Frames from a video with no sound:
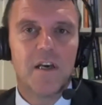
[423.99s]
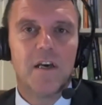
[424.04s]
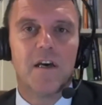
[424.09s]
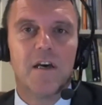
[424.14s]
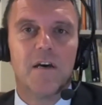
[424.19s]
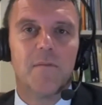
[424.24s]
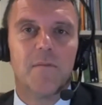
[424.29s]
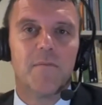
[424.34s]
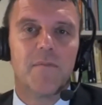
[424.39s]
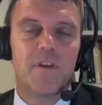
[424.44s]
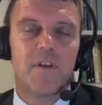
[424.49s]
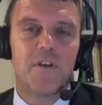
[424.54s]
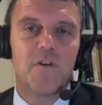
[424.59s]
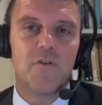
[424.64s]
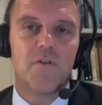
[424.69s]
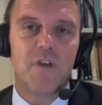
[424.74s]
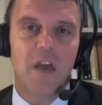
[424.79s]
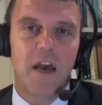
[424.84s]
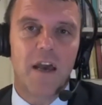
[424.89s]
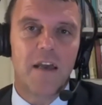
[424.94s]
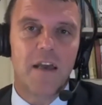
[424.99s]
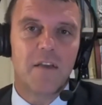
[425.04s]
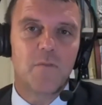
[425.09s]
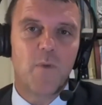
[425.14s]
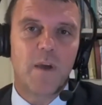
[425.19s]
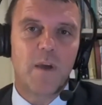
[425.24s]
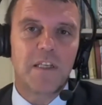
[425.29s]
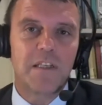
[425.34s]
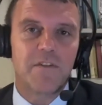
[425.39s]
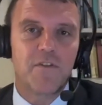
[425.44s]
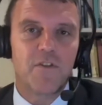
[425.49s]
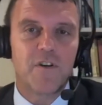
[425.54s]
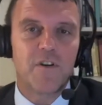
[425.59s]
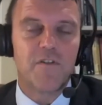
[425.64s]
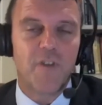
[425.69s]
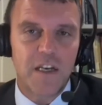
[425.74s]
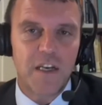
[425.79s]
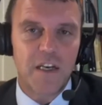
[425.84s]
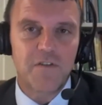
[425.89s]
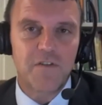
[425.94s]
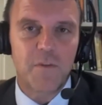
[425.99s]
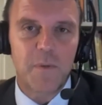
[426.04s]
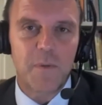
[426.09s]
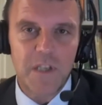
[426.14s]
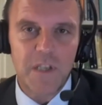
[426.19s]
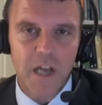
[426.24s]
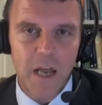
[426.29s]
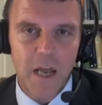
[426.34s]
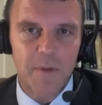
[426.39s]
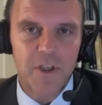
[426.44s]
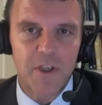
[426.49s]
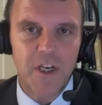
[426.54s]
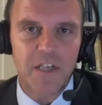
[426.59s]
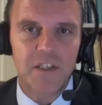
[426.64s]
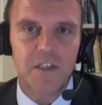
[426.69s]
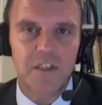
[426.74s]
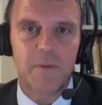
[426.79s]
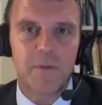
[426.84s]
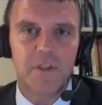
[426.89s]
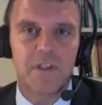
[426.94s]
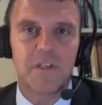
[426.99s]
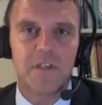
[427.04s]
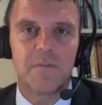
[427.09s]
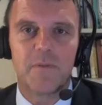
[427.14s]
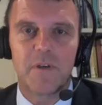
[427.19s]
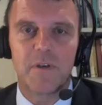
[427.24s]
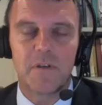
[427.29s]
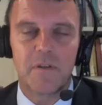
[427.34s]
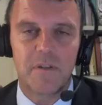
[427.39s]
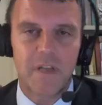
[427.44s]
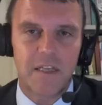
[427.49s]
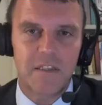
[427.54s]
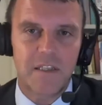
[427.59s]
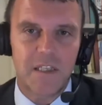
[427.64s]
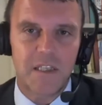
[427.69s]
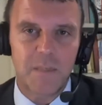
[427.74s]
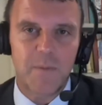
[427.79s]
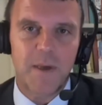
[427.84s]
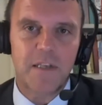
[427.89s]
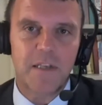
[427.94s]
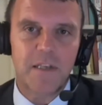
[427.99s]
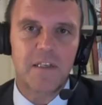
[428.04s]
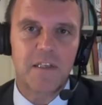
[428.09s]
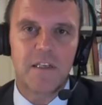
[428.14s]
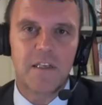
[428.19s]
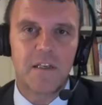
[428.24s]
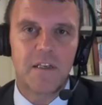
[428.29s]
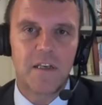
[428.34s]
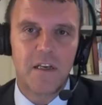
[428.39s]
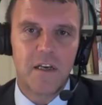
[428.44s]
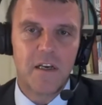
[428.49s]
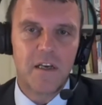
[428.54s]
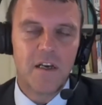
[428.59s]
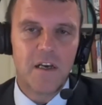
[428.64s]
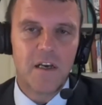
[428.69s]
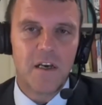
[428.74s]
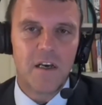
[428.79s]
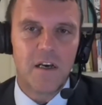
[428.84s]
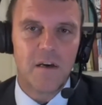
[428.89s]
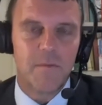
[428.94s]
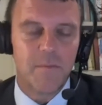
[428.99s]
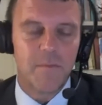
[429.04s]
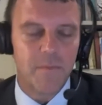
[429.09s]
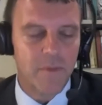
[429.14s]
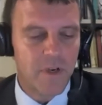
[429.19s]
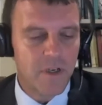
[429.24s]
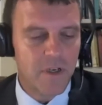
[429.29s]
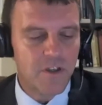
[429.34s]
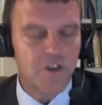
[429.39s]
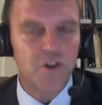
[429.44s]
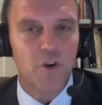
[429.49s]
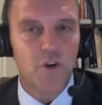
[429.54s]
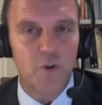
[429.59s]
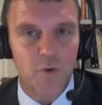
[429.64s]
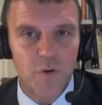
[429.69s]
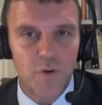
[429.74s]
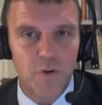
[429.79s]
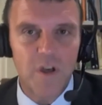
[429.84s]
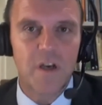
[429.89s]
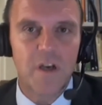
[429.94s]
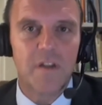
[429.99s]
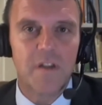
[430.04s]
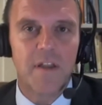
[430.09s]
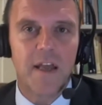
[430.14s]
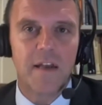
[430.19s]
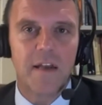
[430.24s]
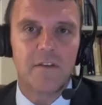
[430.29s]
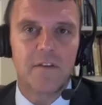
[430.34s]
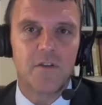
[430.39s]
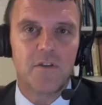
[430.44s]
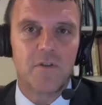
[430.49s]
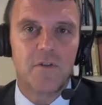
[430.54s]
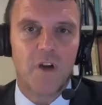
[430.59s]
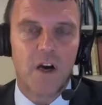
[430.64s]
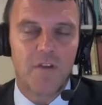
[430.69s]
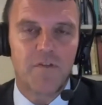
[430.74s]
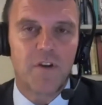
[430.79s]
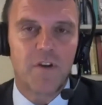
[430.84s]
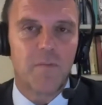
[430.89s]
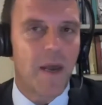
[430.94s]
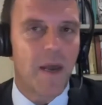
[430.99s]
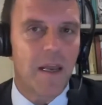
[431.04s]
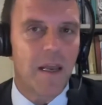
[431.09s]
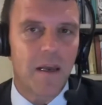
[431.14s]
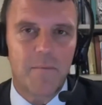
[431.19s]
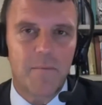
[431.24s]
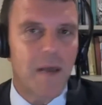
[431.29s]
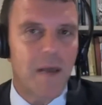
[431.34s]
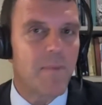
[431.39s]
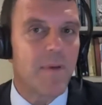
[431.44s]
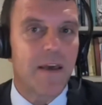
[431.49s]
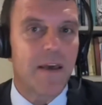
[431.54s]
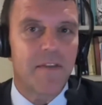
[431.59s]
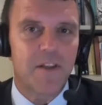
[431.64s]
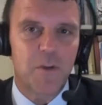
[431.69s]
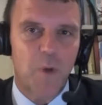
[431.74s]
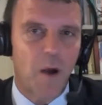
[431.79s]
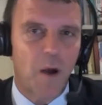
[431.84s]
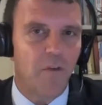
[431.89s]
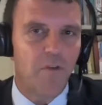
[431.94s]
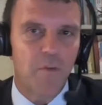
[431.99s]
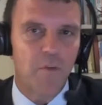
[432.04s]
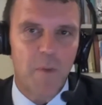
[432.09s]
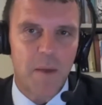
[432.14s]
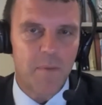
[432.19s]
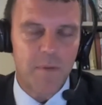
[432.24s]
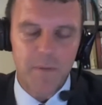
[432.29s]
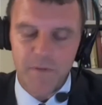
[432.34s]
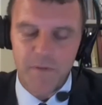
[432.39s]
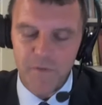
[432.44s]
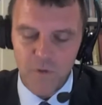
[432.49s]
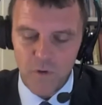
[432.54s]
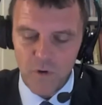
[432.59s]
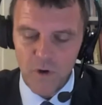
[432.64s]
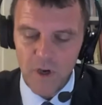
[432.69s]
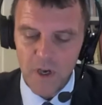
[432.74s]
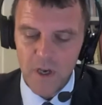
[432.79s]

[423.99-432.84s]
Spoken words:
The UK is waiting for advice from its climate change committee, but that's expected in soon, and then soon after, maybe at the 12th or maybe before.